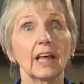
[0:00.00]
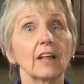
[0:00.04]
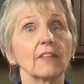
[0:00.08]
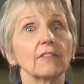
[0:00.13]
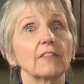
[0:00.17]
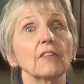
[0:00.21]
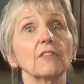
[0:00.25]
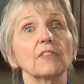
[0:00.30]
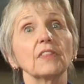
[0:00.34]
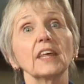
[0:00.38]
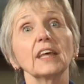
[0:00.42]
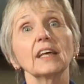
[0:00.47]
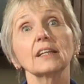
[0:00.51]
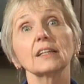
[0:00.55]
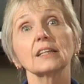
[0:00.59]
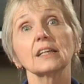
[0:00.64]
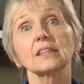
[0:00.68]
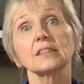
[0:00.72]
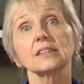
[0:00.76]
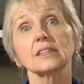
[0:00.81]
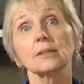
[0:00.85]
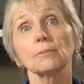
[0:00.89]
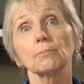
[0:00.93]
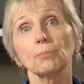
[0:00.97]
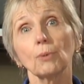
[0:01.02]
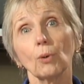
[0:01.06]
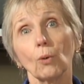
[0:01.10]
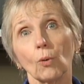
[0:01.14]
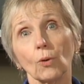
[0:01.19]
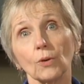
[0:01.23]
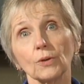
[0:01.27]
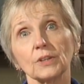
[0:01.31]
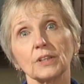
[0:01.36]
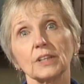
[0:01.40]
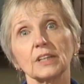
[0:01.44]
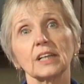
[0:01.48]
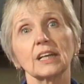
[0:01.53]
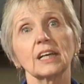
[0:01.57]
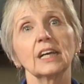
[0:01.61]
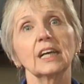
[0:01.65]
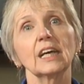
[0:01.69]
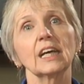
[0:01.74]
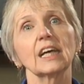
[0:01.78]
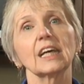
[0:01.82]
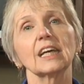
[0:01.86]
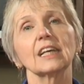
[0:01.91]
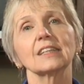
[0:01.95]
The thing that's important
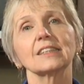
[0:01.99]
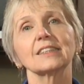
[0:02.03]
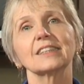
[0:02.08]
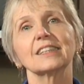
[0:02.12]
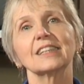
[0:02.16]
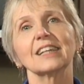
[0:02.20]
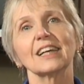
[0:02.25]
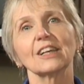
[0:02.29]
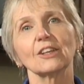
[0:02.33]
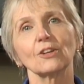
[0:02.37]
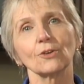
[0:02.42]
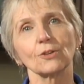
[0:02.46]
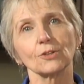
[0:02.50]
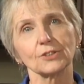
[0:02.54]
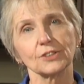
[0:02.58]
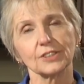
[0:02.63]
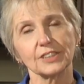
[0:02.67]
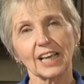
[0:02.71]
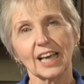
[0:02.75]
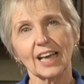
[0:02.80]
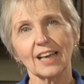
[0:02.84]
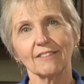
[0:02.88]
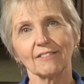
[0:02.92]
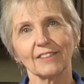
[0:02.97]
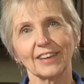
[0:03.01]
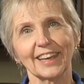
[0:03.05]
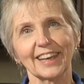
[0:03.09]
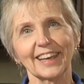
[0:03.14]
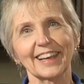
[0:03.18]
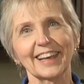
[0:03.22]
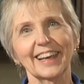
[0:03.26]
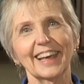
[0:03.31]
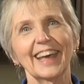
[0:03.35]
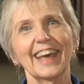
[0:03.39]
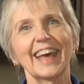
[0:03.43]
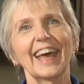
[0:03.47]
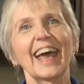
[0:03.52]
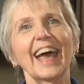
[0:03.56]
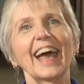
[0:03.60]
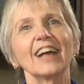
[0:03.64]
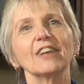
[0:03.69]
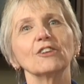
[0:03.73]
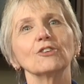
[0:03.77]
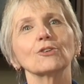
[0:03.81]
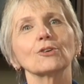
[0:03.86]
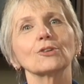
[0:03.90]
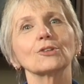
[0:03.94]
is that you're saving
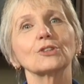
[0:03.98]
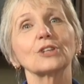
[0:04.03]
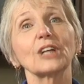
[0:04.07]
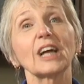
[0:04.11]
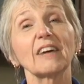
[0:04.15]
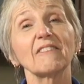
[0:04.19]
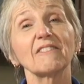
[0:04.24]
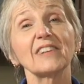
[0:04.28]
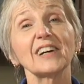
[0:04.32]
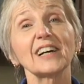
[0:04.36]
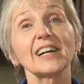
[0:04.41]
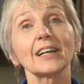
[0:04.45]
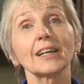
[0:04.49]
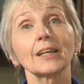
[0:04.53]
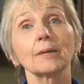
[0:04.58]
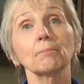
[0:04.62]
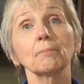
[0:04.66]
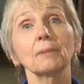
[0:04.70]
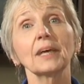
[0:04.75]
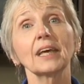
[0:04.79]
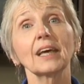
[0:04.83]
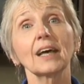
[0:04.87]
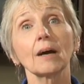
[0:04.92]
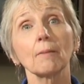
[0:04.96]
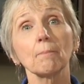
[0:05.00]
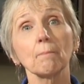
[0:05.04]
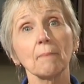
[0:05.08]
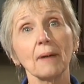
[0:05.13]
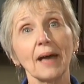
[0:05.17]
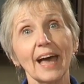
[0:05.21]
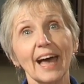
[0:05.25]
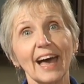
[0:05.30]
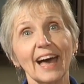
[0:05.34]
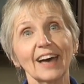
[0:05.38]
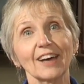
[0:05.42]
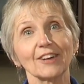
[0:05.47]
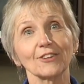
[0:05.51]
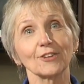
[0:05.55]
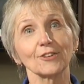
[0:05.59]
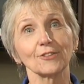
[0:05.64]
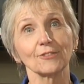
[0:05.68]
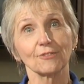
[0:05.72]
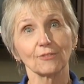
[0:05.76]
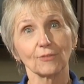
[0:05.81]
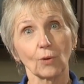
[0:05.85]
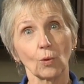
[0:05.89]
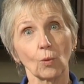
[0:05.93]
and you're developing a
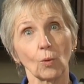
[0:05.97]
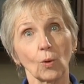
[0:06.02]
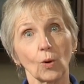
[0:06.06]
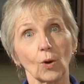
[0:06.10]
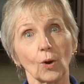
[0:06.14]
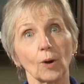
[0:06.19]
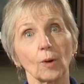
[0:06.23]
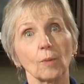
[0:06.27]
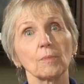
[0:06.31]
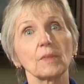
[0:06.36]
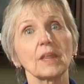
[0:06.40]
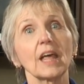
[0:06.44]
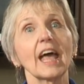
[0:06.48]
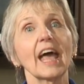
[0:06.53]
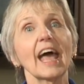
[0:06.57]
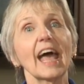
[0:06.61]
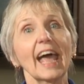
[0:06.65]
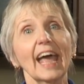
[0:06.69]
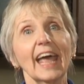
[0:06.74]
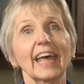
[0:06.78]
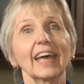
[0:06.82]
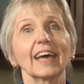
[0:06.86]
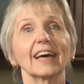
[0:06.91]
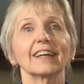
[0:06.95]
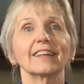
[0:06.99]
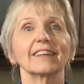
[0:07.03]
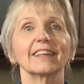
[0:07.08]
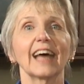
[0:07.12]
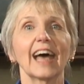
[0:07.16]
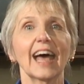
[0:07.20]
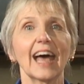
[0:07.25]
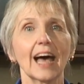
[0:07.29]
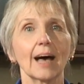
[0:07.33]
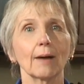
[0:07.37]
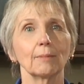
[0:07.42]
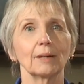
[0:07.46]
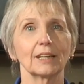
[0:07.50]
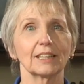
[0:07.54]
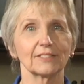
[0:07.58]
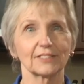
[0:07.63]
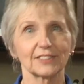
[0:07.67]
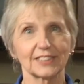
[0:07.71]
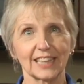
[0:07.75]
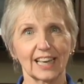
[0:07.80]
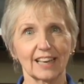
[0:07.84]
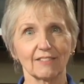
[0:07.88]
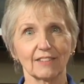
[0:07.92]
pattern for and the habit of
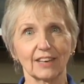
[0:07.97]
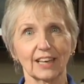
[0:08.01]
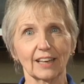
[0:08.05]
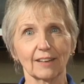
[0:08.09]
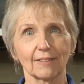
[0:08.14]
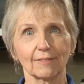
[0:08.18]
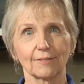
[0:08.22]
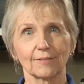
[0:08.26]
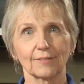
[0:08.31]
saving.